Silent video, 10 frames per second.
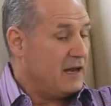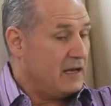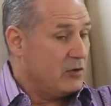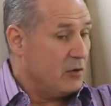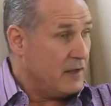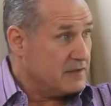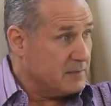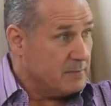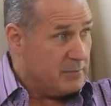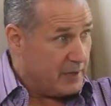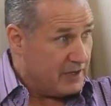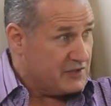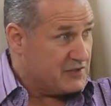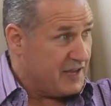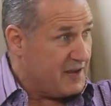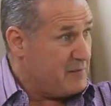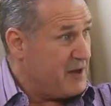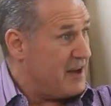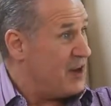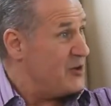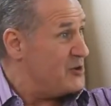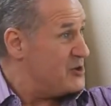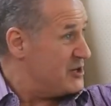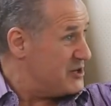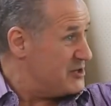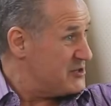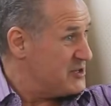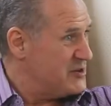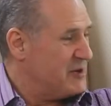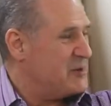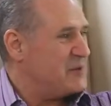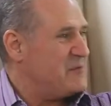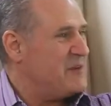And I know that's a big statement, and I know you're going to disagree with